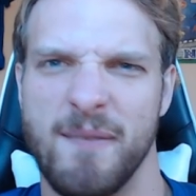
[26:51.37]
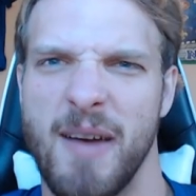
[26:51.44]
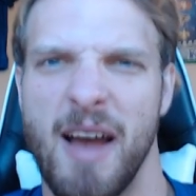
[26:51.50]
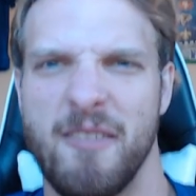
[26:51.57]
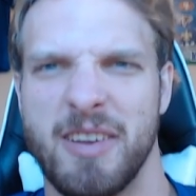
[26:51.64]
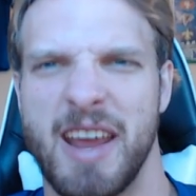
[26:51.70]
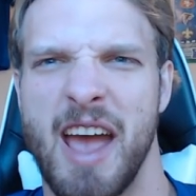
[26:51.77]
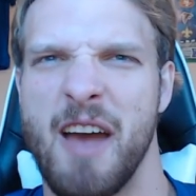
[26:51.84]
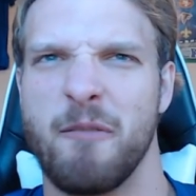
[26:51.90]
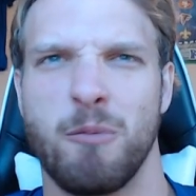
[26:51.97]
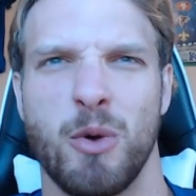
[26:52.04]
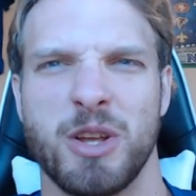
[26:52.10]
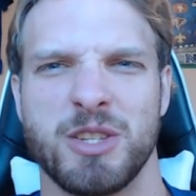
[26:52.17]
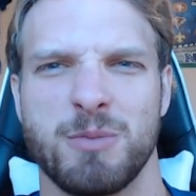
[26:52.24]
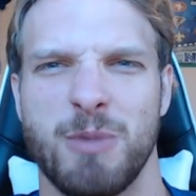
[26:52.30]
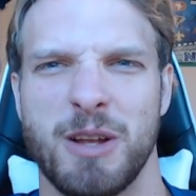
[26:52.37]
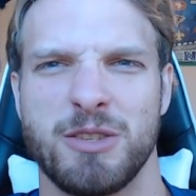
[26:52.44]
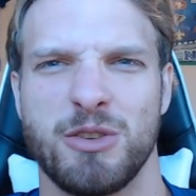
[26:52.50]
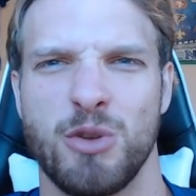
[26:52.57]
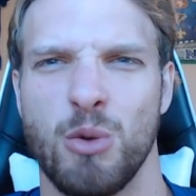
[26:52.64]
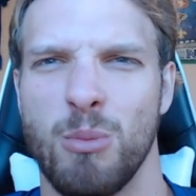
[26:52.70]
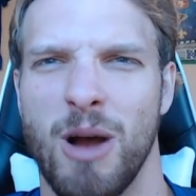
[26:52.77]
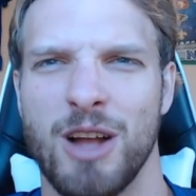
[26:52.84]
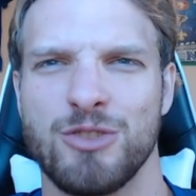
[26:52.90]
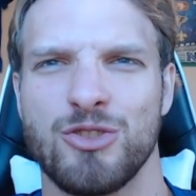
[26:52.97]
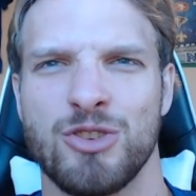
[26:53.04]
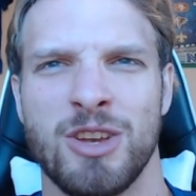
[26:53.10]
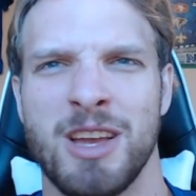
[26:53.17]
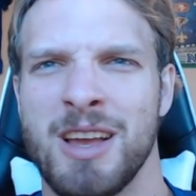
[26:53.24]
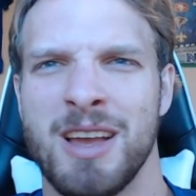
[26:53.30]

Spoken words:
5.5-point spread's too much?